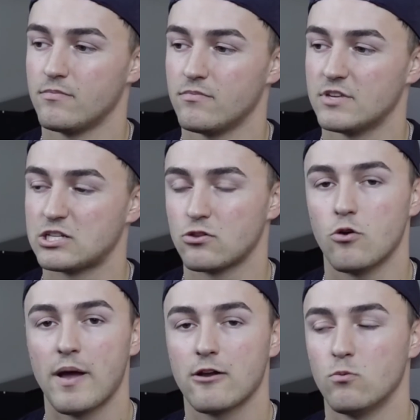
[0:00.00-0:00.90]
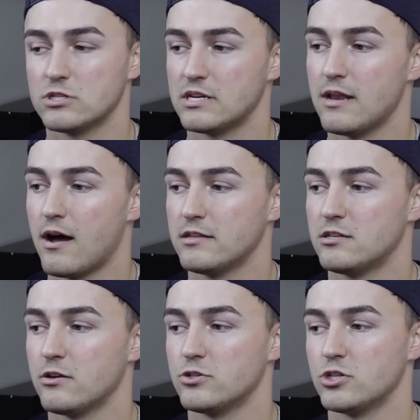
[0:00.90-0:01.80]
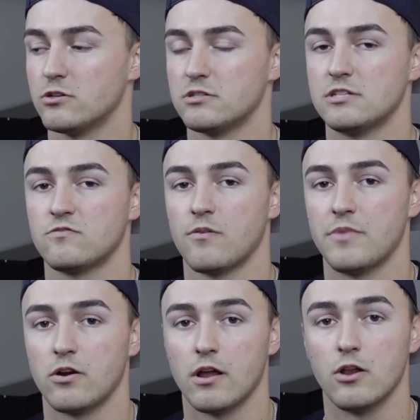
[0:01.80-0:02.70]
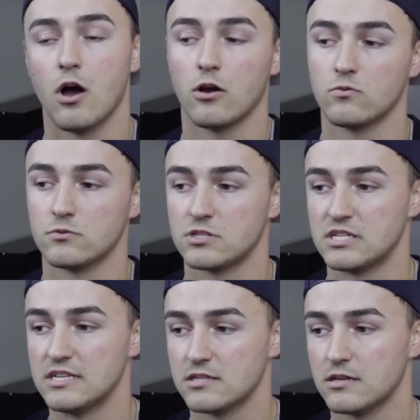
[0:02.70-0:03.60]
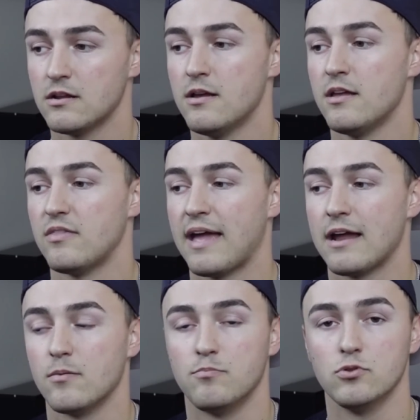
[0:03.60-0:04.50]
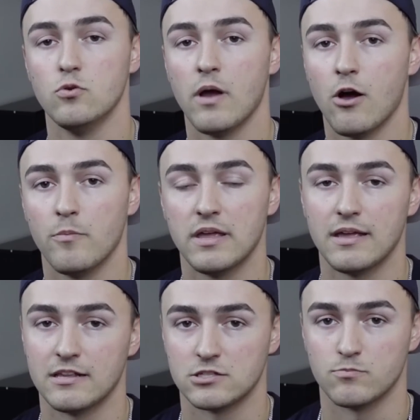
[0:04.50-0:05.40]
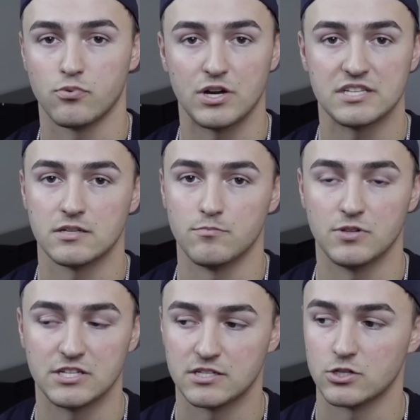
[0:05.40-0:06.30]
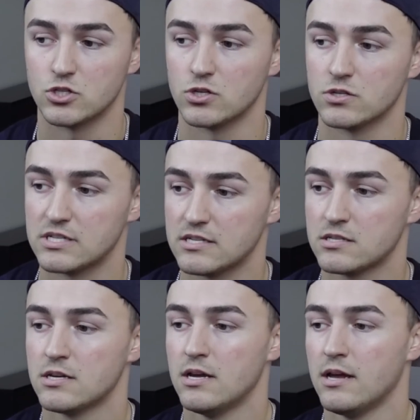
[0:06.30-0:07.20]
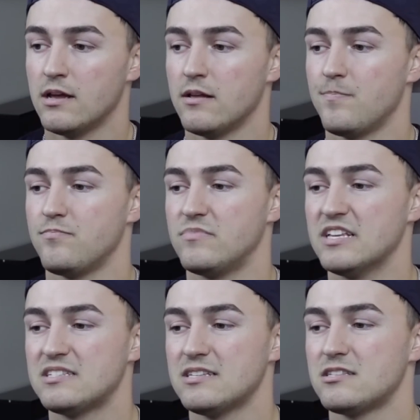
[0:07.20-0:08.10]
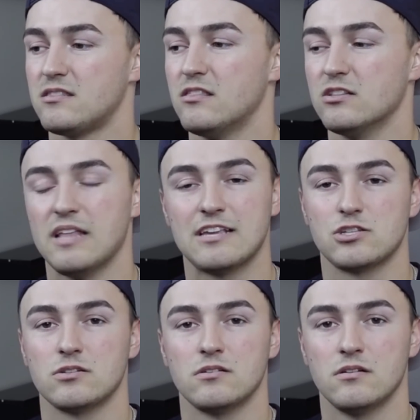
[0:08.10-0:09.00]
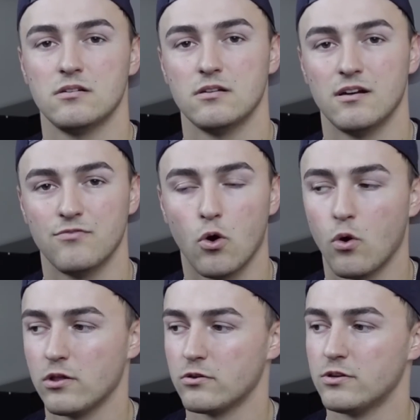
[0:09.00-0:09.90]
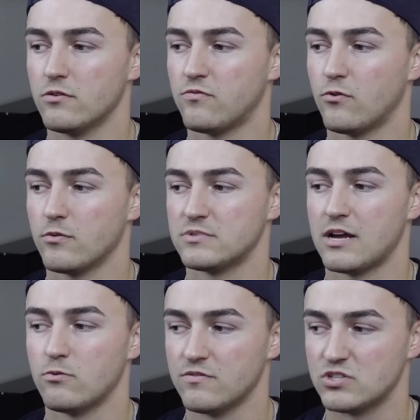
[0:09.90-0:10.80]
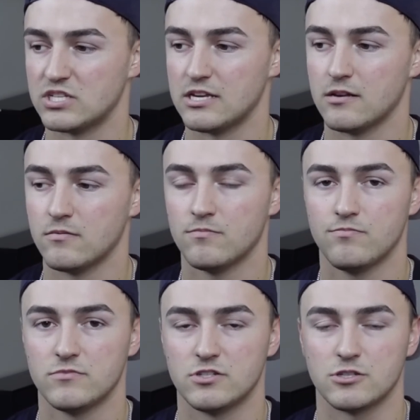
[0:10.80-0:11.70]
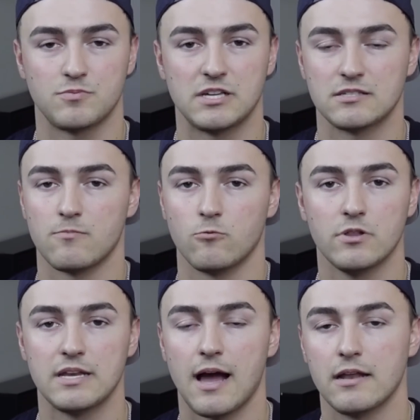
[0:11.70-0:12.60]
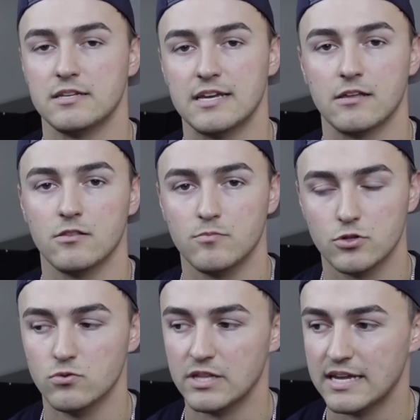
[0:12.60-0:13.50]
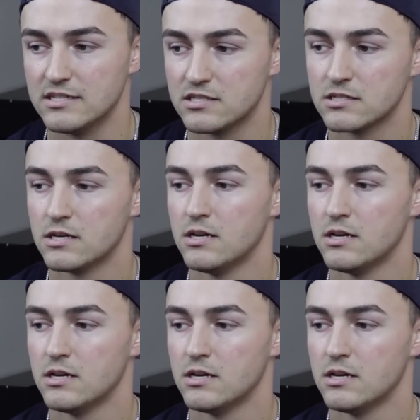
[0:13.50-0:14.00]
This throwback was a nod to their jerseys from their inaugural season. They had a blue helmet and some pretty simplistic jerseys. This is the lesser of the Oiler uniforms that we've seen, just because I'm really not digging the blue lids.